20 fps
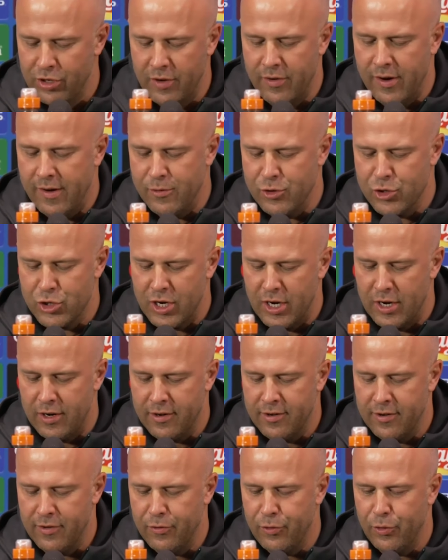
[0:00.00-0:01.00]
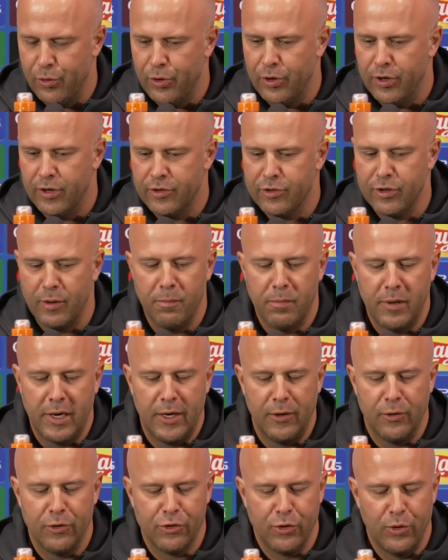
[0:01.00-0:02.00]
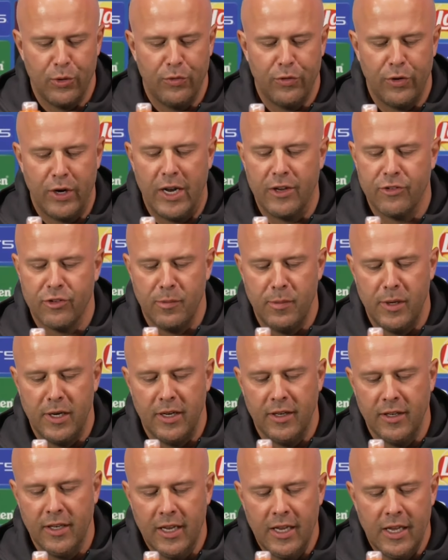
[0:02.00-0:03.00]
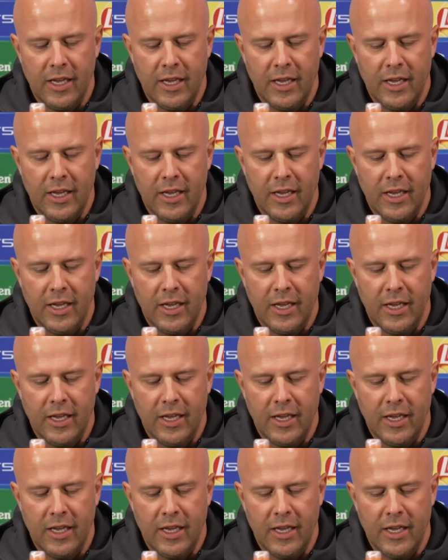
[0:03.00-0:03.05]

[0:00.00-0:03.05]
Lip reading: If I was scared for some players or for AC Milan,